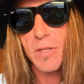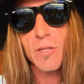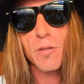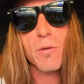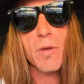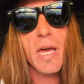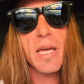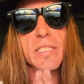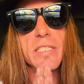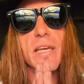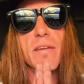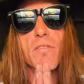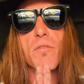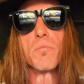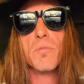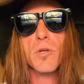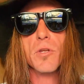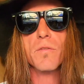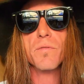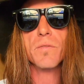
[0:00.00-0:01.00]
You guys have a
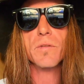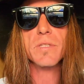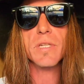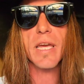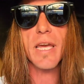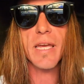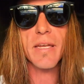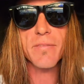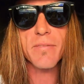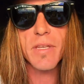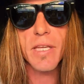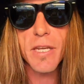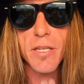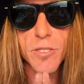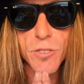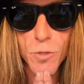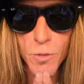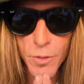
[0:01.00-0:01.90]
beautiful day and enjoy